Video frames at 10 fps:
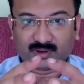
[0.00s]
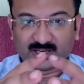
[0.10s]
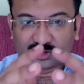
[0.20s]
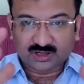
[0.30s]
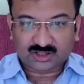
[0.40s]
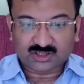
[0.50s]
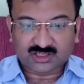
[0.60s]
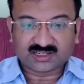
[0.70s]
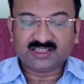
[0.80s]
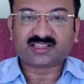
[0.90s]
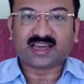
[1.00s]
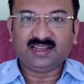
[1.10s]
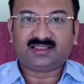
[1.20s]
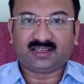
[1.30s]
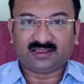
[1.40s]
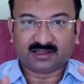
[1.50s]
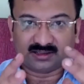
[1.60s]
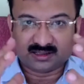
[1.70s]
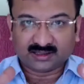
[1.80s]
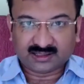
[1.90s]
History studies anything,
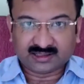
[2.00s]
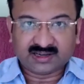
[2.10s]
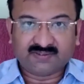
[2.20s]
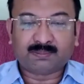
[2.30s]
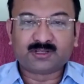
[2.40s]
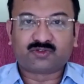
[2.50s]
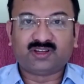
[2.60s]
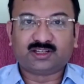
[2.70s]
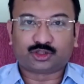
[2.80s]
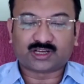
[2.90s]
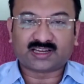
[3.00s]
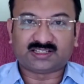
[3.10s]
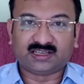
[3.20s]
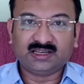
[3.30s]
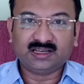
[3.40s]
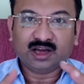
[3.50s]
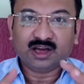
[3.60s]
the developments within the society